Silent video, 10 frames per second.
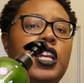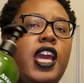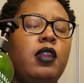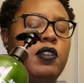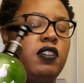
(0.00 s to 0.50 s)

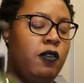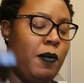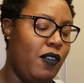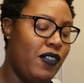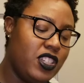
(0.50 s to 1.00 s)
had a bit of a
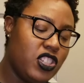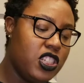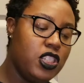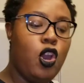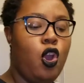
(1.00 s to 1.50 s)

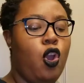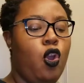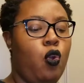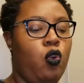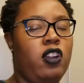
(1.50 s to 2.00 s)
malfunction
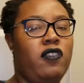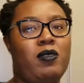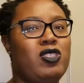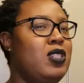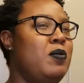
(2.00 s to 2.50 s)
or if
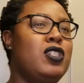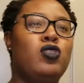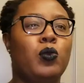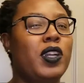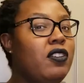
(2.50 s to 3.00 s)
I was just being
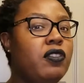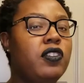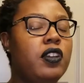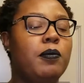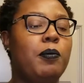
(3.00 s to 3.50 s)
too rough.